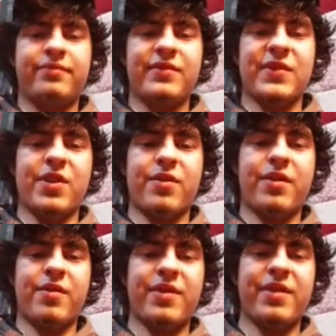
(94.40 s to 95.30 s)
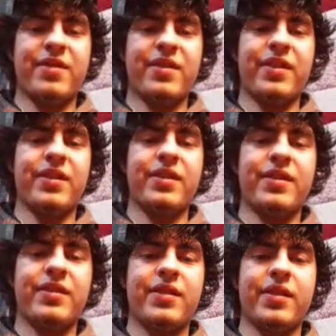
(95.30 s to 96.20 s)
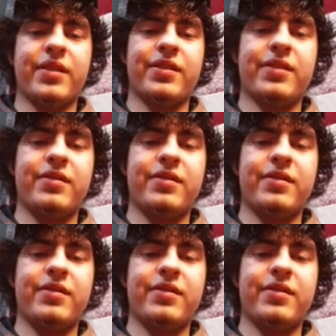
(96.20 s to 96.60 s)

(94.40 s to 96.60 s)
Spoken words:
I want to hear that again. I like that.